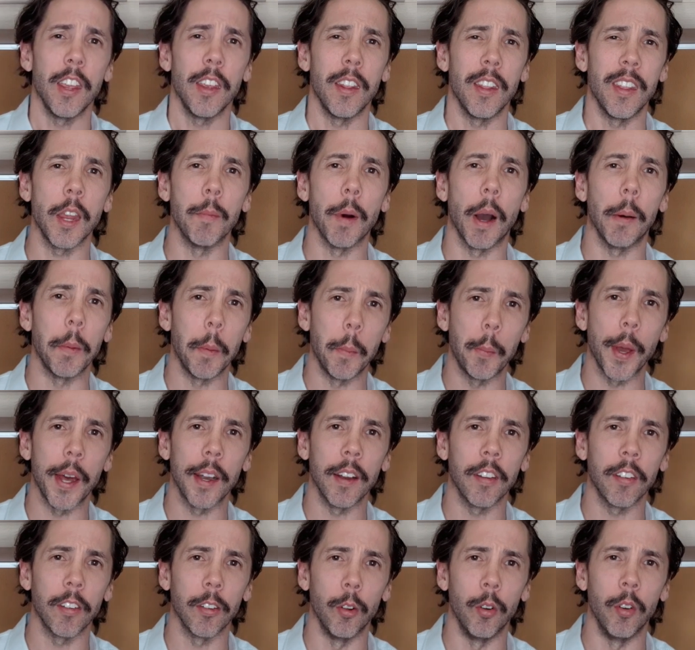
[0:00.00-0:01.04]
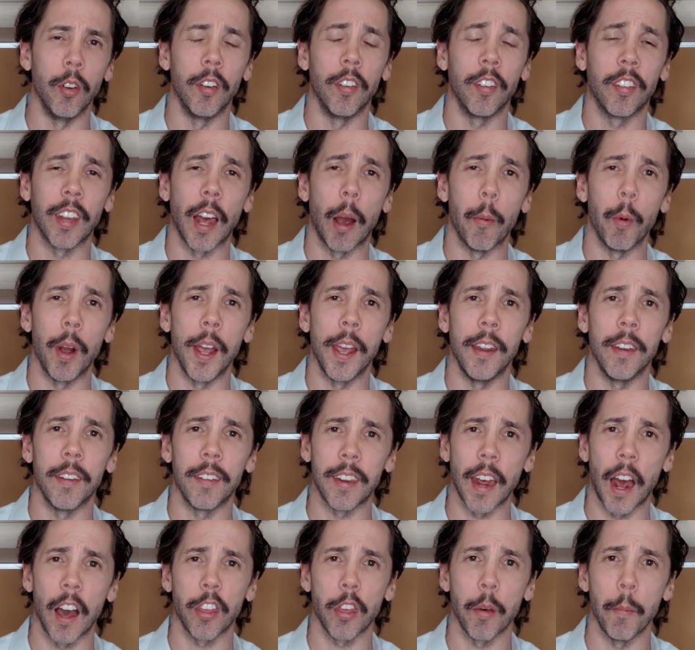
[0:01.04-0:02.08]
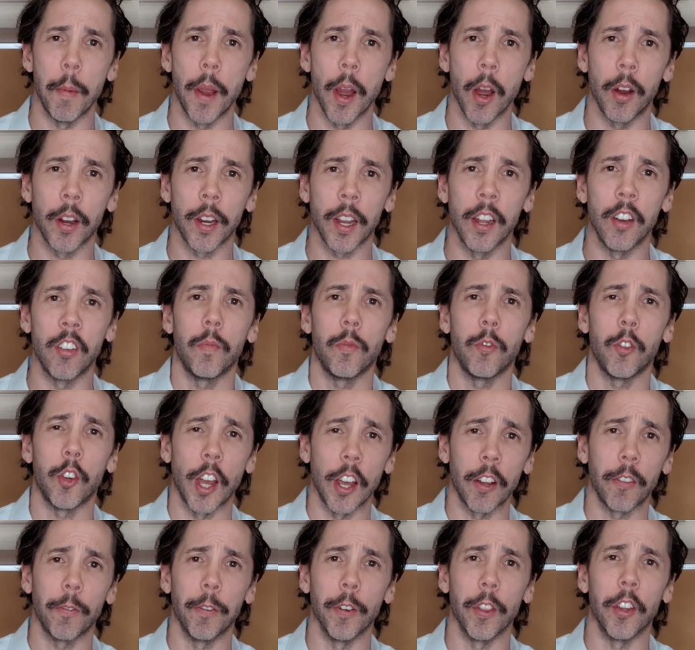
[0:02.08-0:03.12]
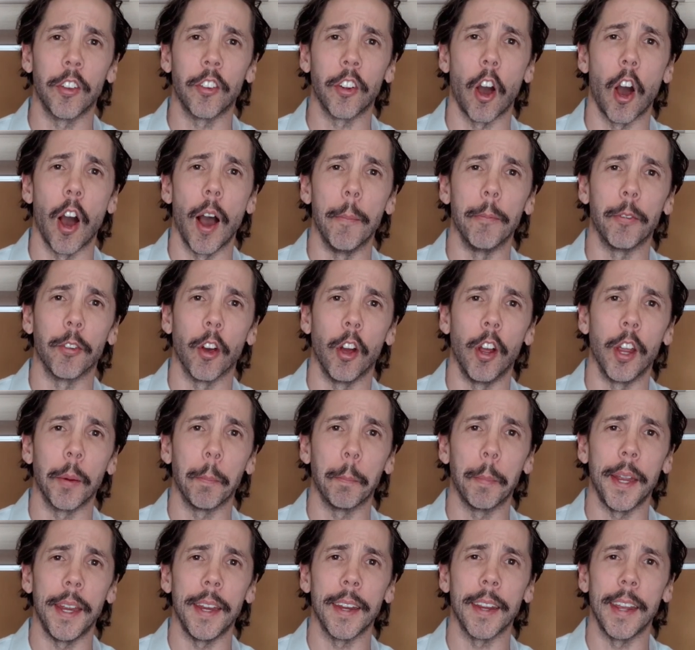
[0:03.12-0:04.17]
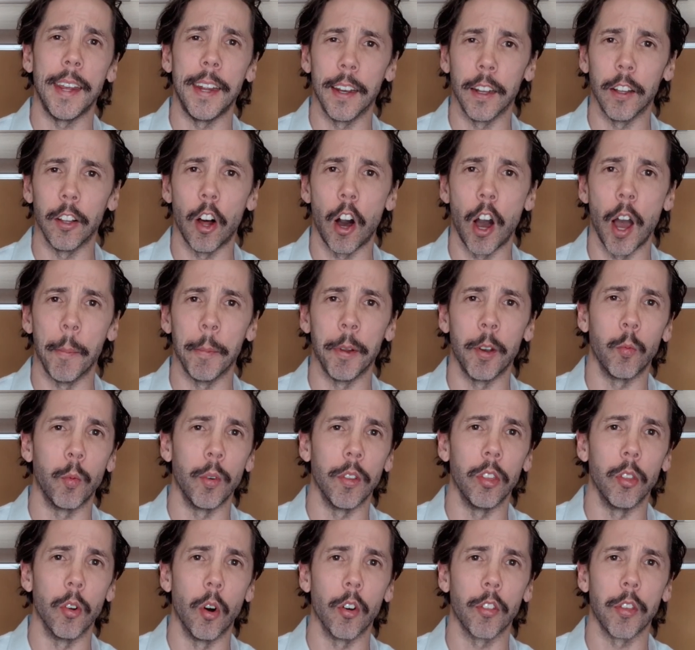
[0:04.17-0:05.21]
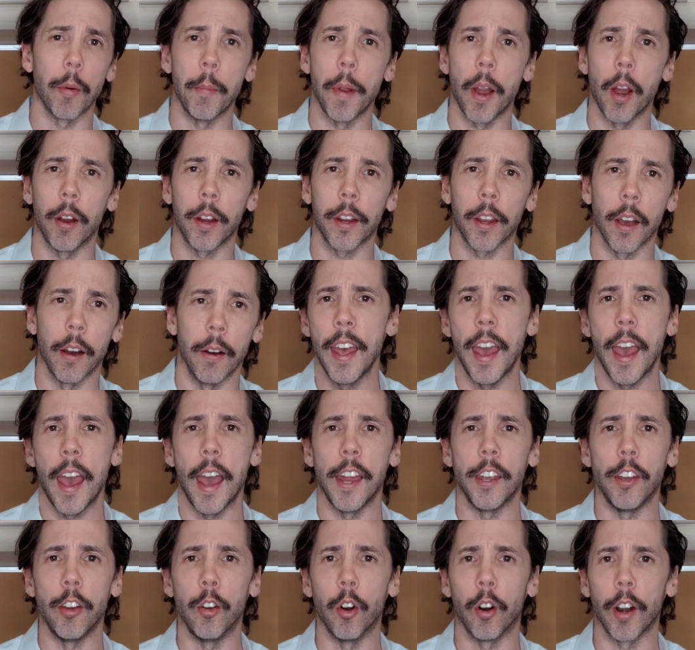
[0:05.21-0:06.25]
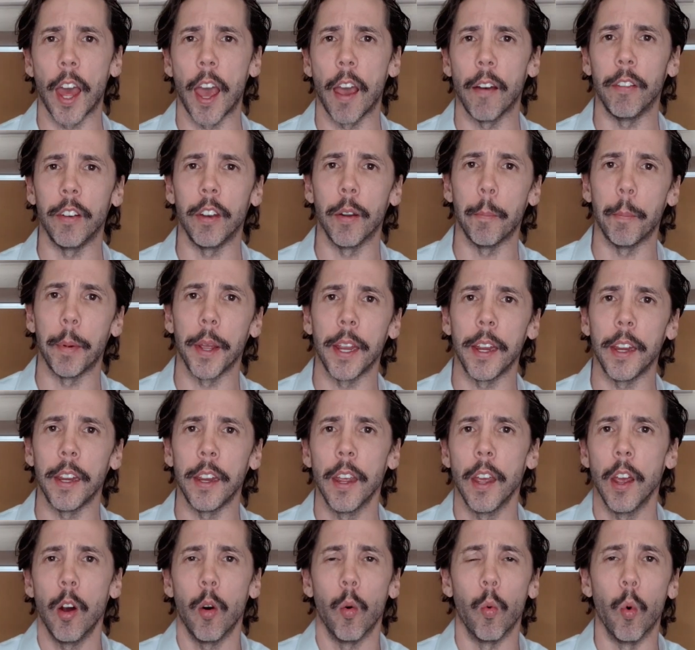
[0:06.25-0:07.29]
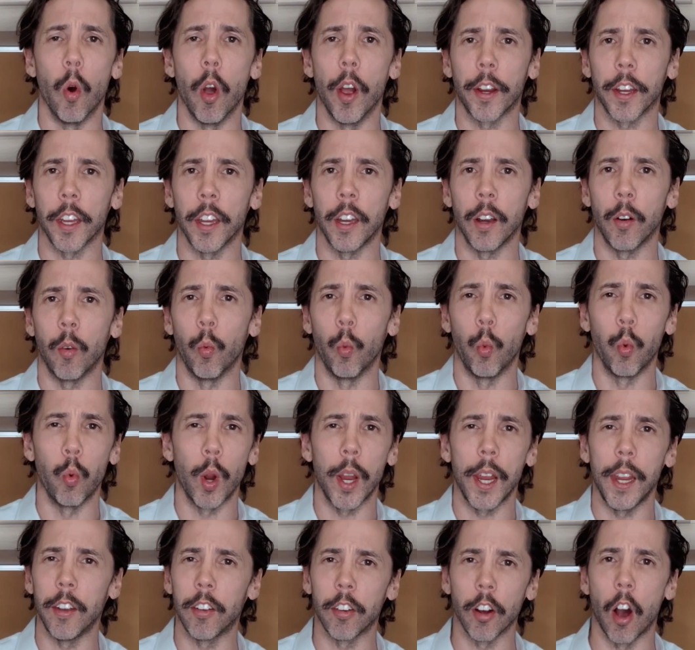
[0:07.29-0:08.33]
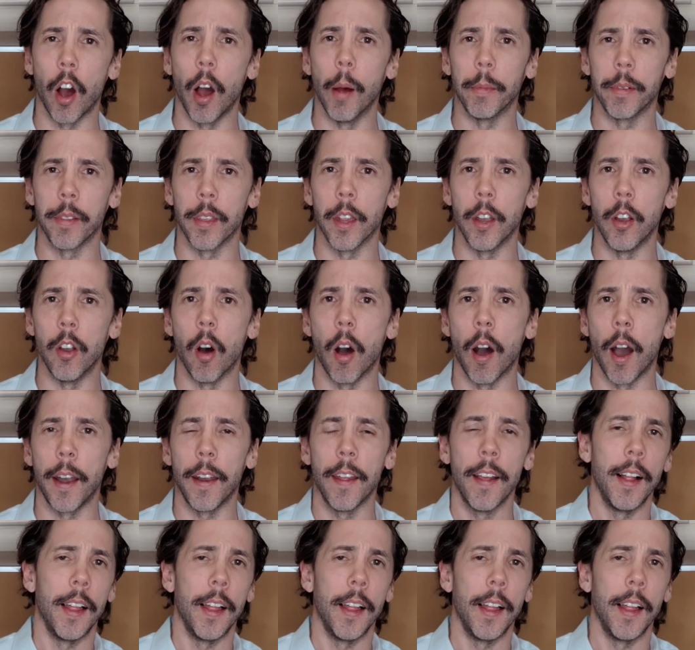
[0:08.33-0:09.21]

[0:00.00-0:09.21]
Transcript: you might be better suited to somewhere in South America just for the time zone being in alignment with North America. And you're not having to be working weird times of the night